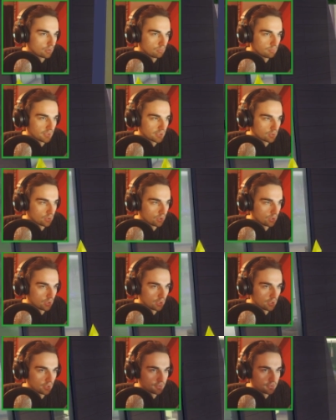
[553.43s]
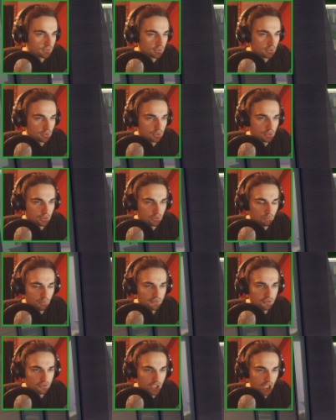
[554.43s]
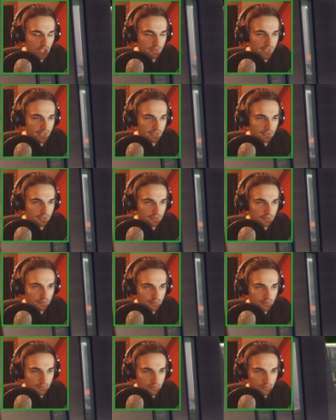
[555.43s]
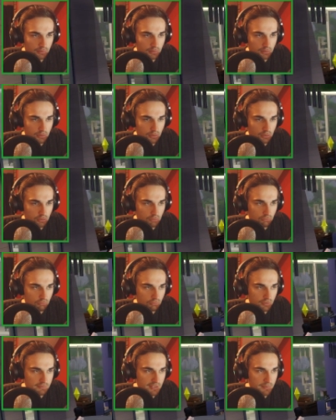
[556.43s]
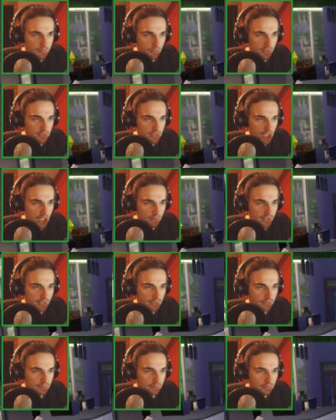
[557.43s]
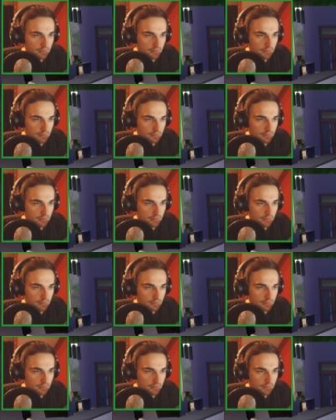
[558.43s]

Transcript: Oh my god. Where are you going? Grim Reaper, where are you going?